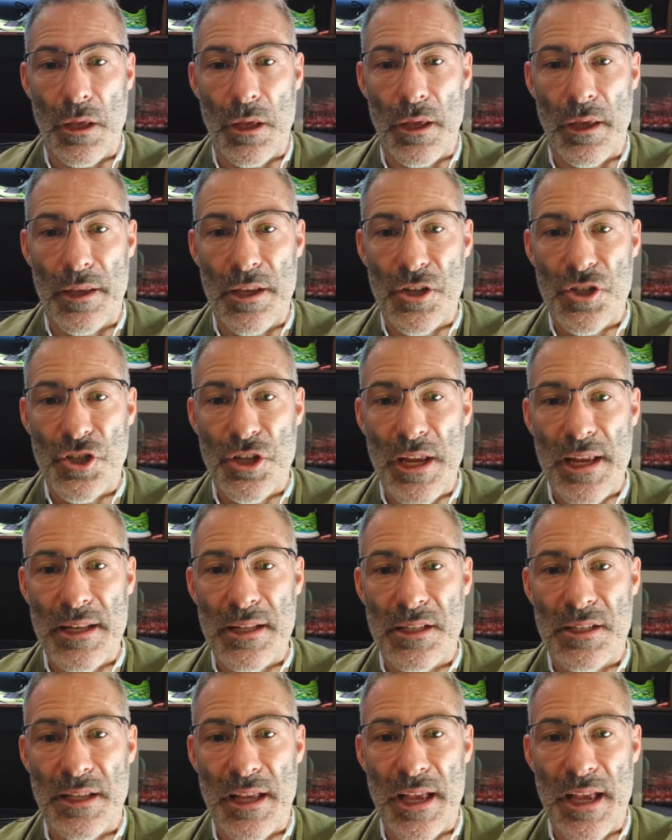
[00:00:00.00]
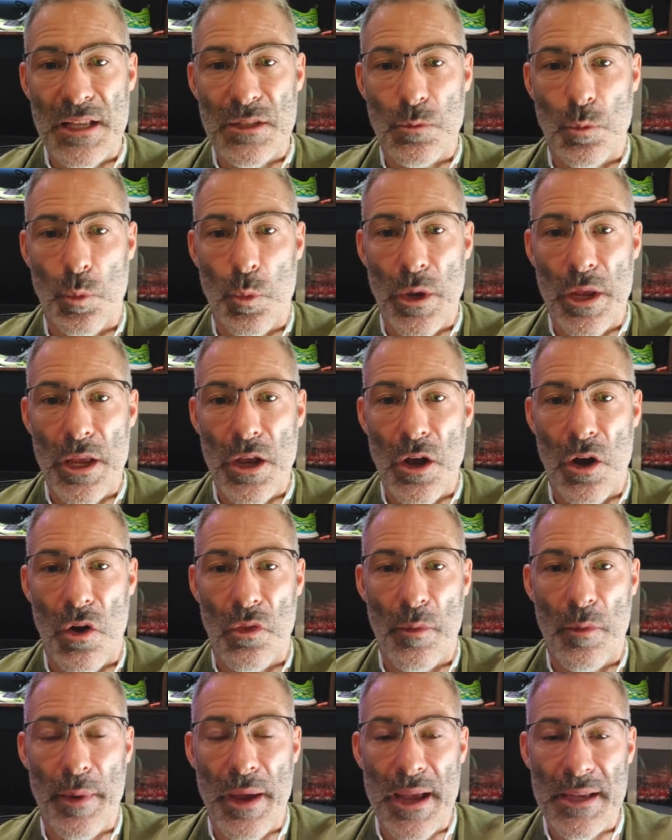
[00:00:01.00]
Yashin says, we are the
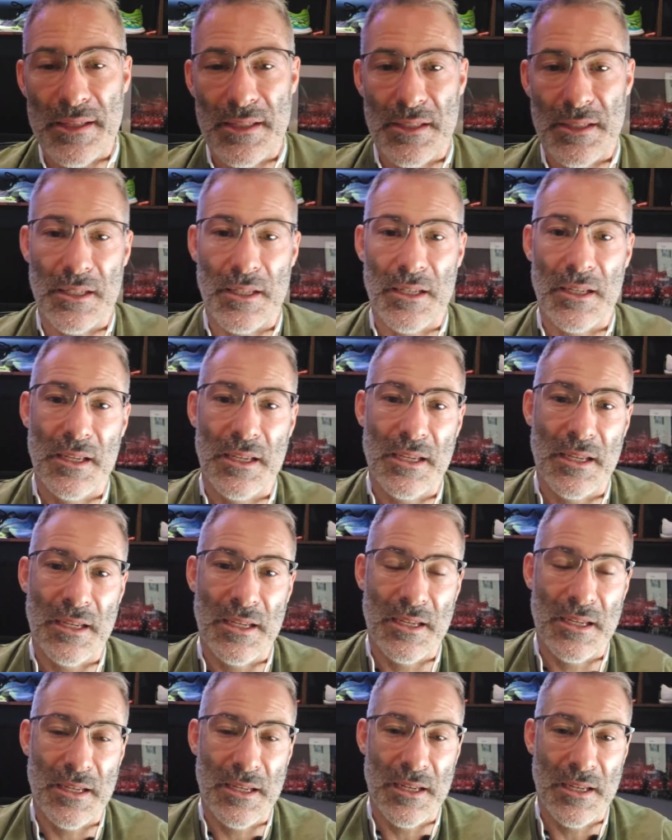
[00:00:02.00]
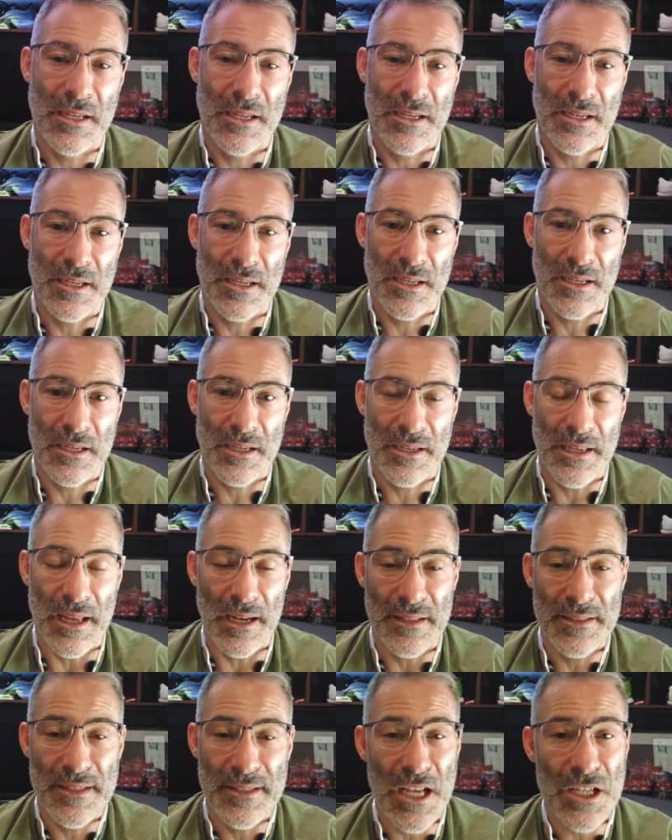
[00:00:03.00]
best.
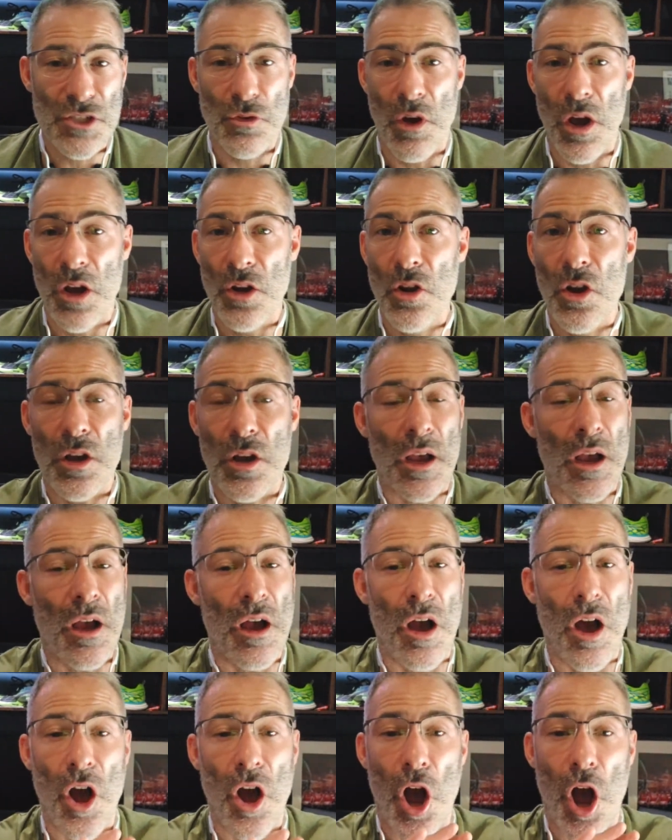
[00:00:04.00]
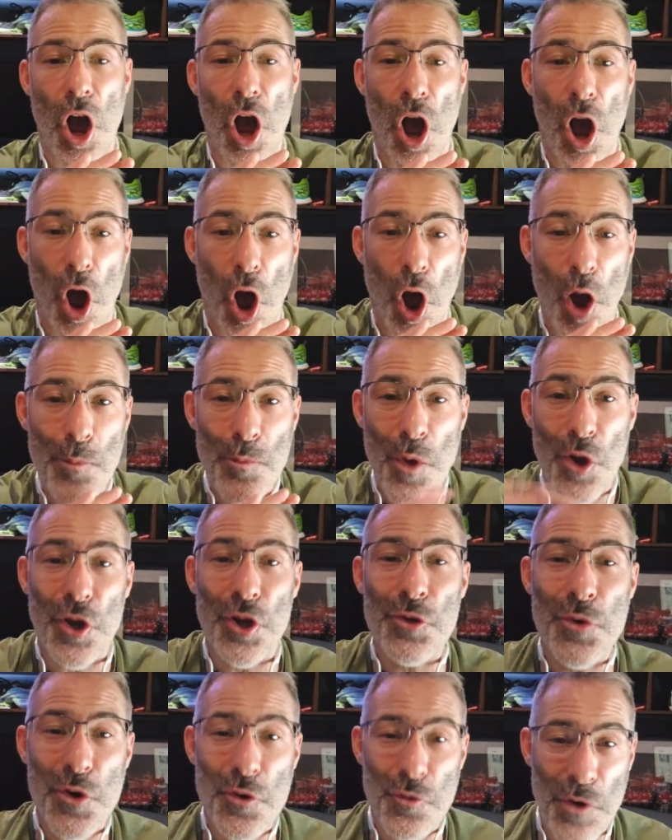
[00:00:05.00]
Galatasaray, look, I'm not going
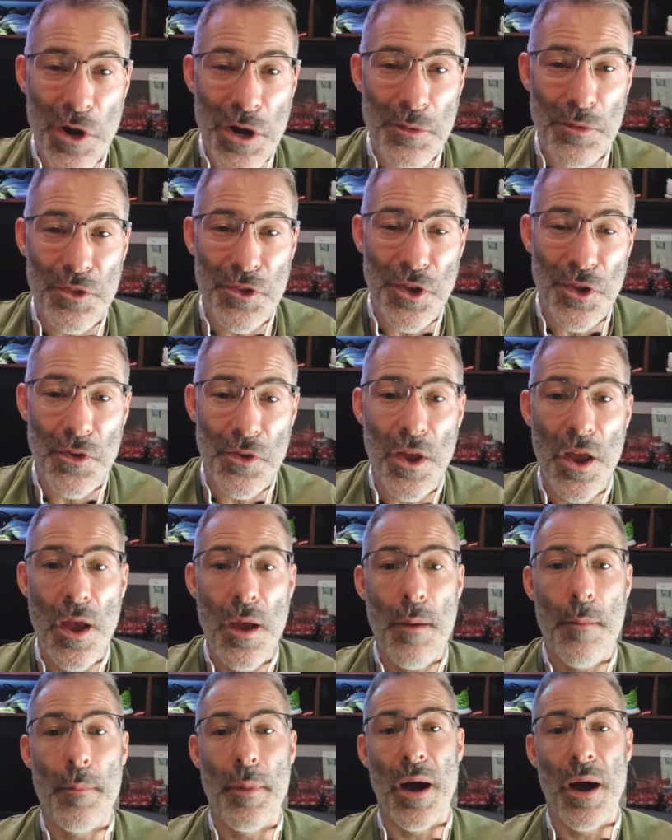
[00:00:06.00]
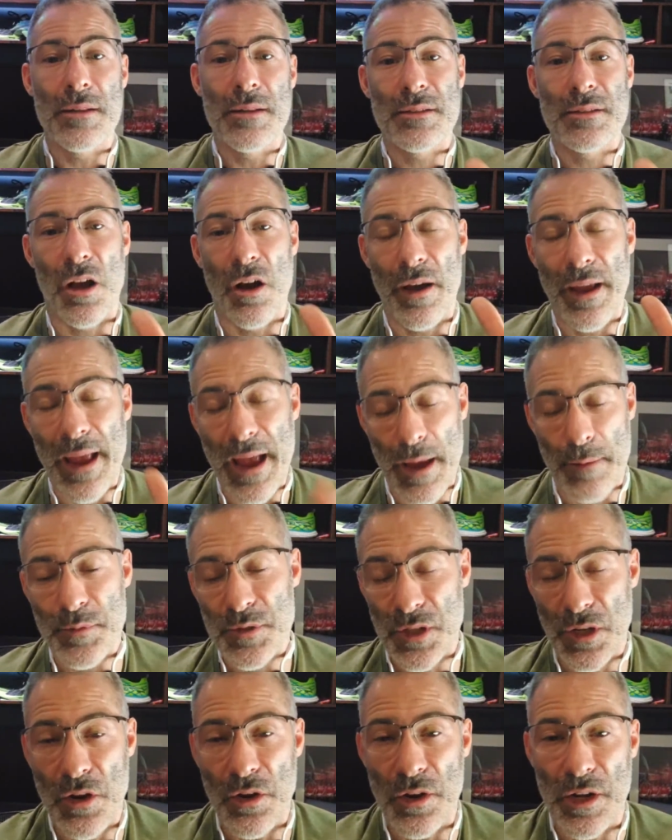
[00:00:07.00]
to agree with you, but I
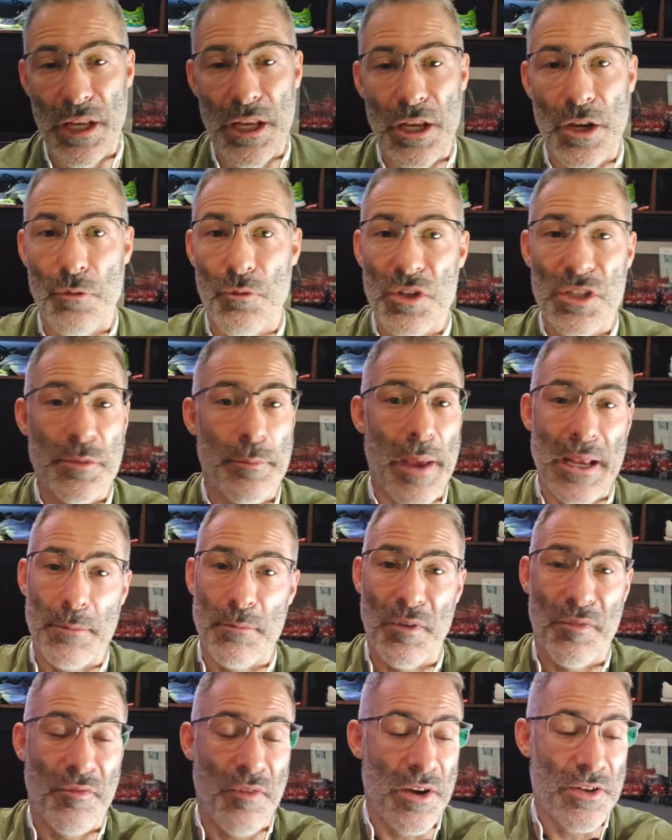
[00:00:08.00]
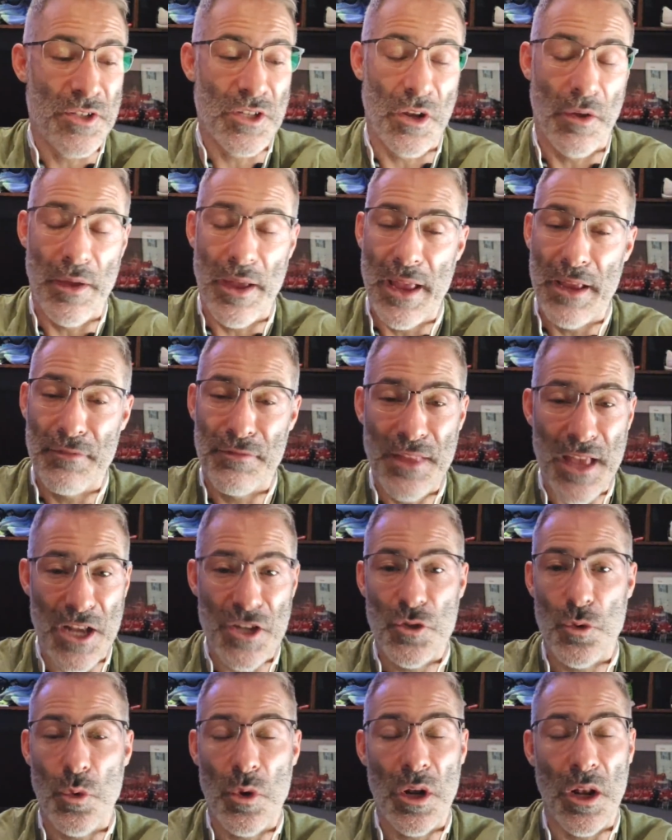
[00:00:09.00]
absolutely respect my friend. If that's
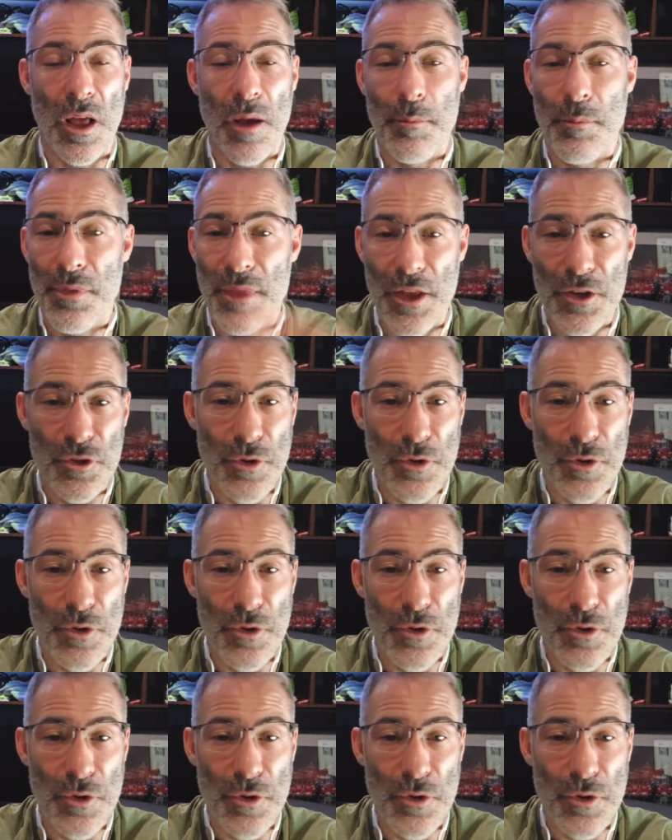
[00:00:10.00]
your club, then you